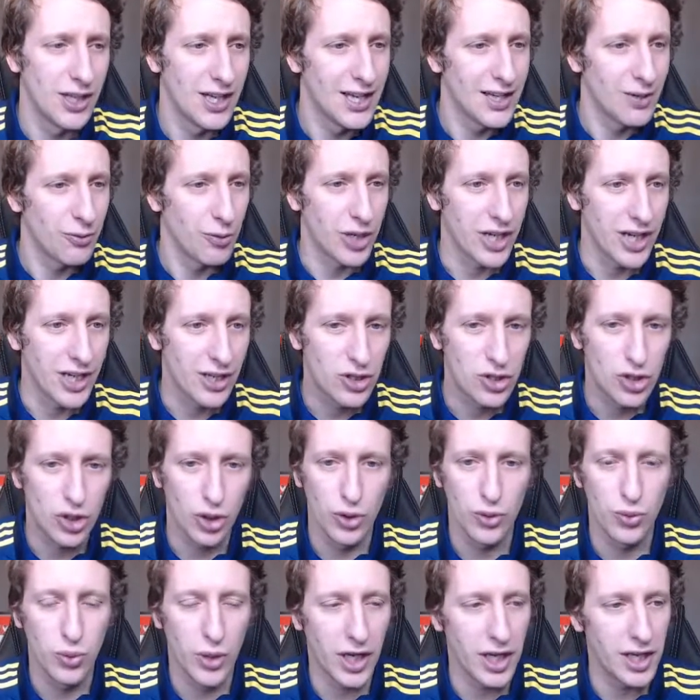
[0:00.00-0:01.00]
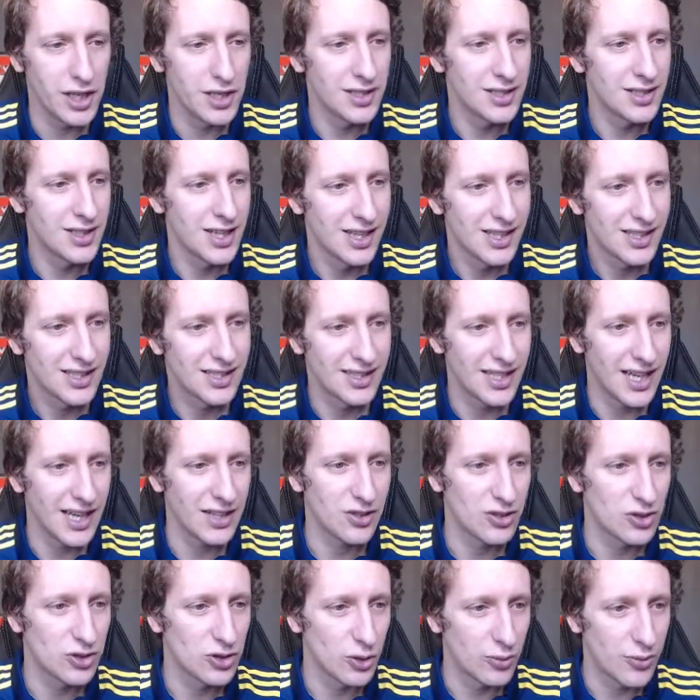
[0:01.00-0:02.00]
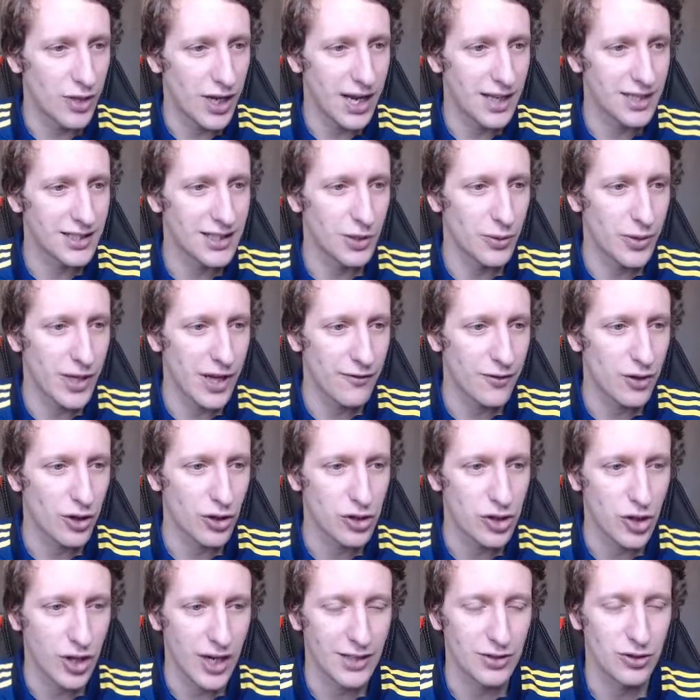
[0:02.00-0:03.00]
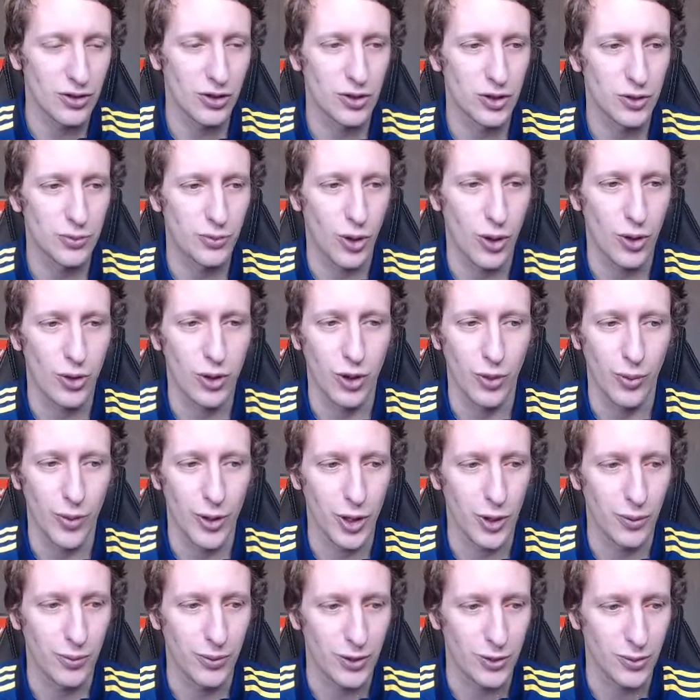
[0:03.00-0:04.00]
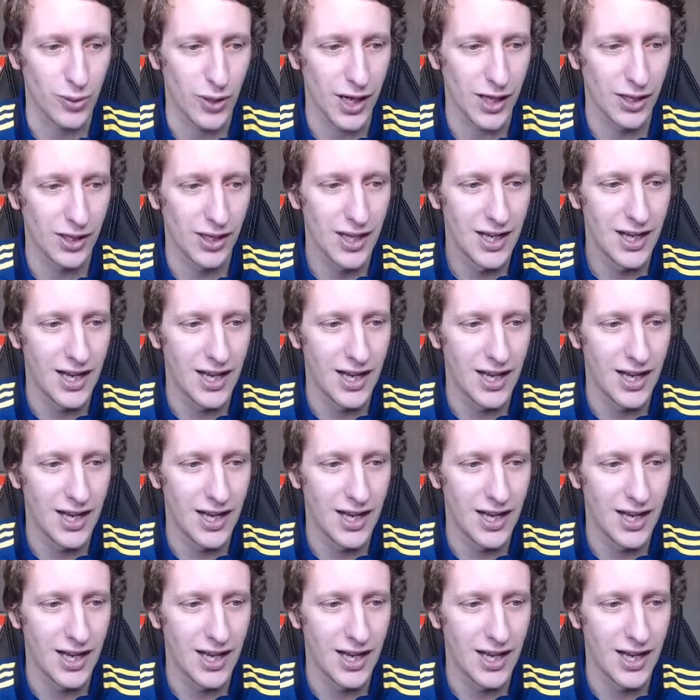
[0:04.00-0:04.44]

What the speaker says: We need 2 wins, sets us up nicely. We have got Trabzonspor coming up as well.